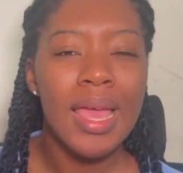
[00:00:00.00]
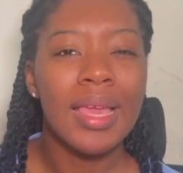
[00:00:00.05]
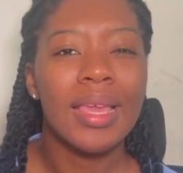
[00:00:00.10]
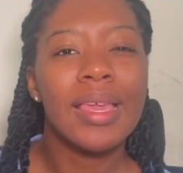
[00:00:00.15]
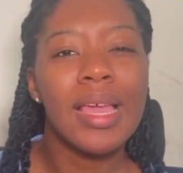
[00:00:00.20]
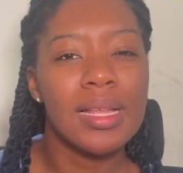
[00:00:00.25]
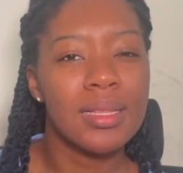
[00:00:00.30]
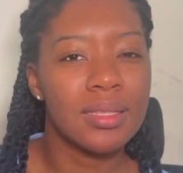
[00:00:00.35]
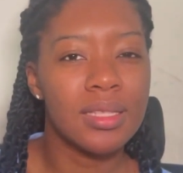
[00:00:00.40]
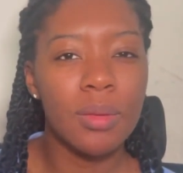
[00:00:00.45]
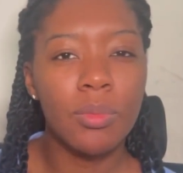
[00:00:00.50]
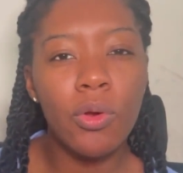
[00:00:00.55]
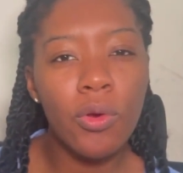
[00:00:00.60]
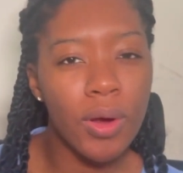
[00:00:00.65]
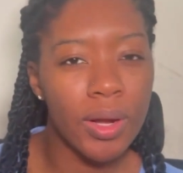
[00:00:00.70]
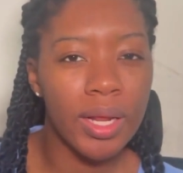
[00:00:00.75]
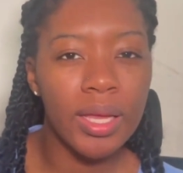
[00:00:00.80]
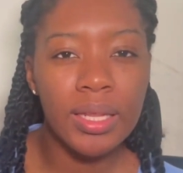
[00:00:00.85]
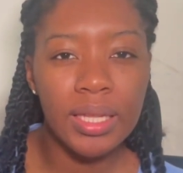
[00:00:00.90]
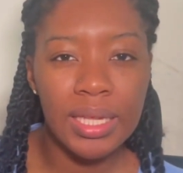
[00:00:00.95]
gets them
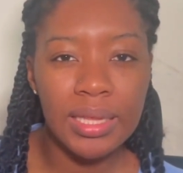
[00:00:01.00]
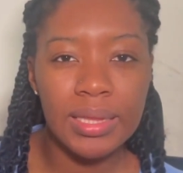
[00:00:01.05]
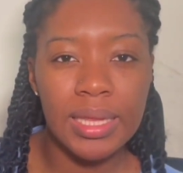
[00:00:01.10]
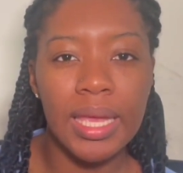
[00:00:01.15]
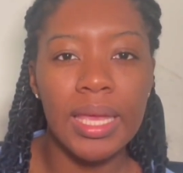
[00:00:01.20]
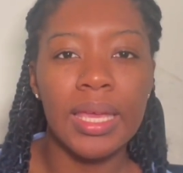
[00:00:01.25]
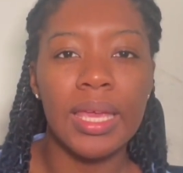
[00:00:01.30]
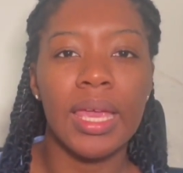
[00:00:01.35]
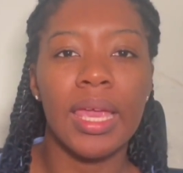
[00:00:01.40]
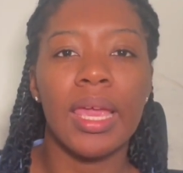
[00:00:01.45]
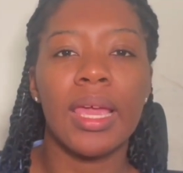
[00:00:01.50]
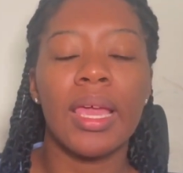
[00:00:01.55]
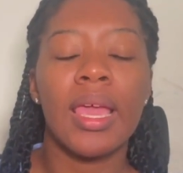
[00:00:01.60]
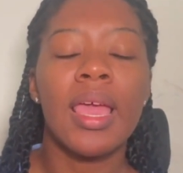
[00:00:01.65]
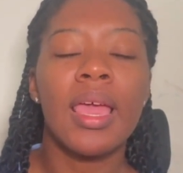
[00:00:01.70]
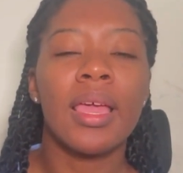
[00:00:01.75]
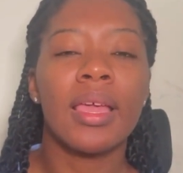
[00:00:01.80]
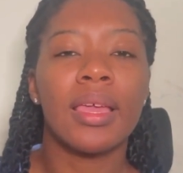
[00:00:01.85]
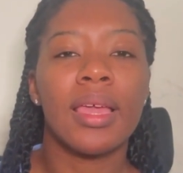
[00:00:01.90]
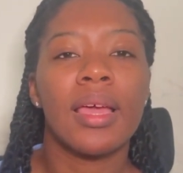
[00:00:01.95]
critically thinking,
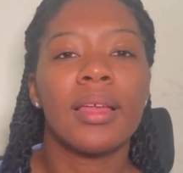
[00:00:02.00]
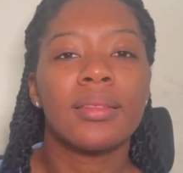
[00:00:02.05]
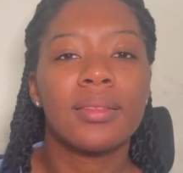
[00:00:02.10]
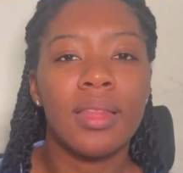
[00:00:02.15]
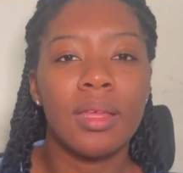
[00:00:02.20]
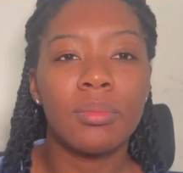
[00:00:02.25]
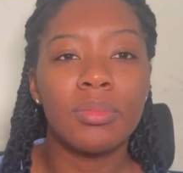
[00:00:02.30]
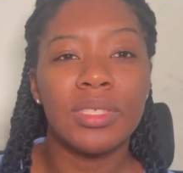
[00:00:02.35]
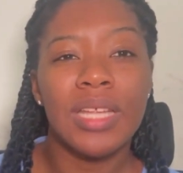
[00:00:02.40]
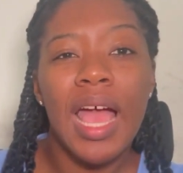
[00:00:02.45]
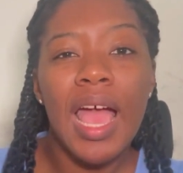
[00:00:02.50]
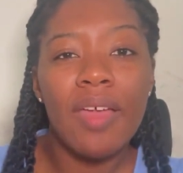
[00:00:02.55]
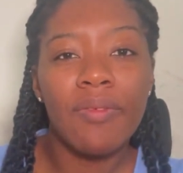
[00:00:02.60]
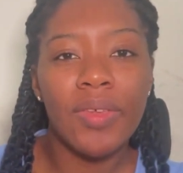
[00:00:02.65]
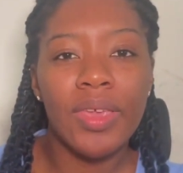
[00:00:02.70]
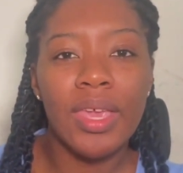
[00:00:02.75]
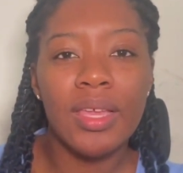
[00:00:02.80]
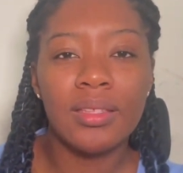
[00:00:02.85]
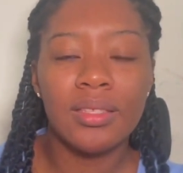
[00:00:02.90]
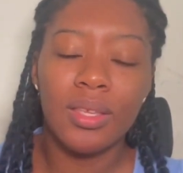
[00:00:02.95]
get them
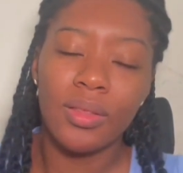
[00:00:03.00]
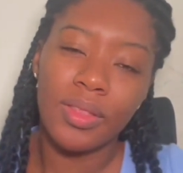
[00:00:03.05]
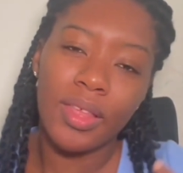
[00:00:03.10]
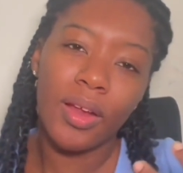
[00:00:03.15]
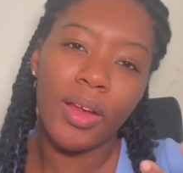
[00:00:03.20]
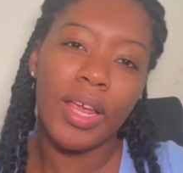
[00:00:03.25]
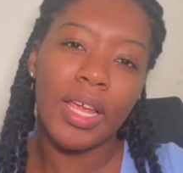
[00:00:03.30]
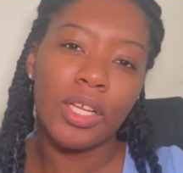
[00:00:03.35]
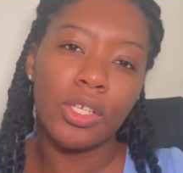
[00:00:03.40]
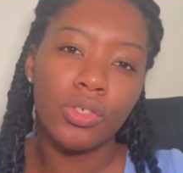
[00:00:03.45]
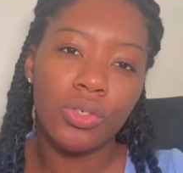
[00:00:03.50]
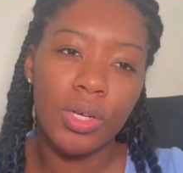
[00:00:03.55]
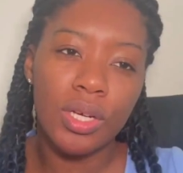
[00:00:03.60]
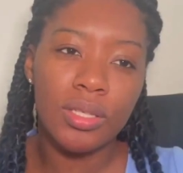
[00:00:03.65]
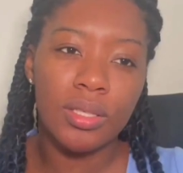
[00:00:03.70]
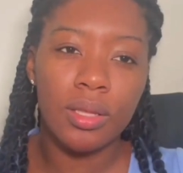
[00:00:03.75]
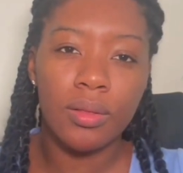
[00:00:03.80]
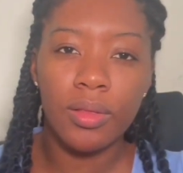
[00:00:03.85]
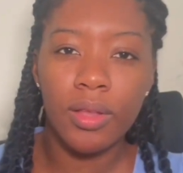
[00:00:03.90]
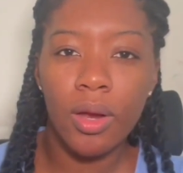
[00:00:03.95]
diving into their
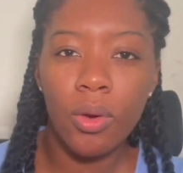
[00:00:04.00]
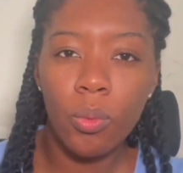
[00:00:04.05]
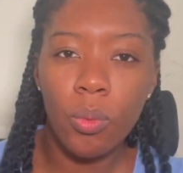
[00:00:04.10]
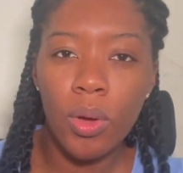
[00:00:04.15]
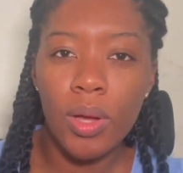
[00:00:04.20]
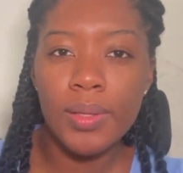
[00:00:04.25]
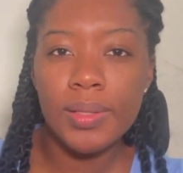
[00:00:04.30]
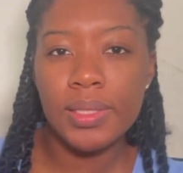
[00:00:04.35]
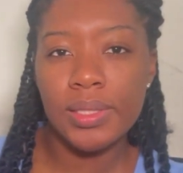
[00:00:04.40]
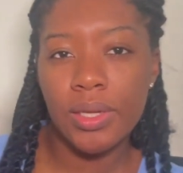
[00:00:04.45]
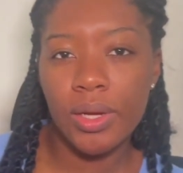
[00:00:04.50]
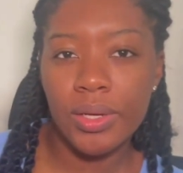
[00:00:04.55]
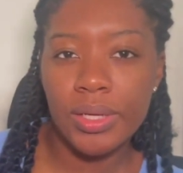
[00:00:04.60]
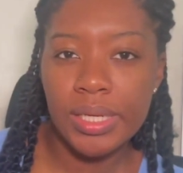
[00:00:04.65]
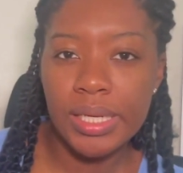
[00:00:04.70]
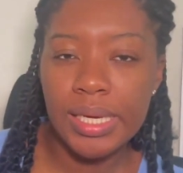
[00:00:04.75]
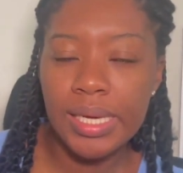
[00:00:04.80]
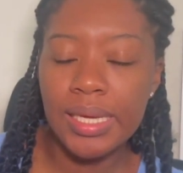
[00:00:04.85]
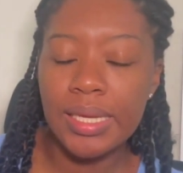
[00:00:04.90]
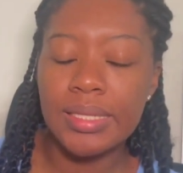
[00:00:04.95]
interests and their wants, their
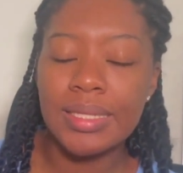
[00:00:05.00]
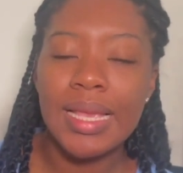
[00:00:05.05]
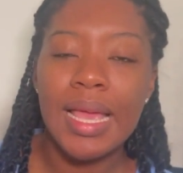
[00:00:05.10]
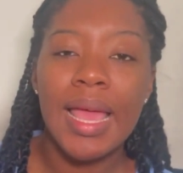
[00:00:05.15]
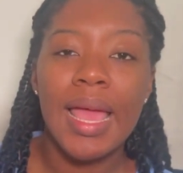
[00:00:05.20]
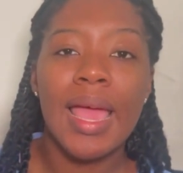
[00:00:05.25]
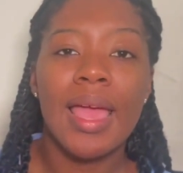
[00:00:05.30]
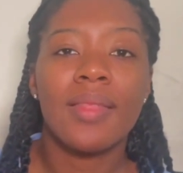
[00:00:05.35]
needs.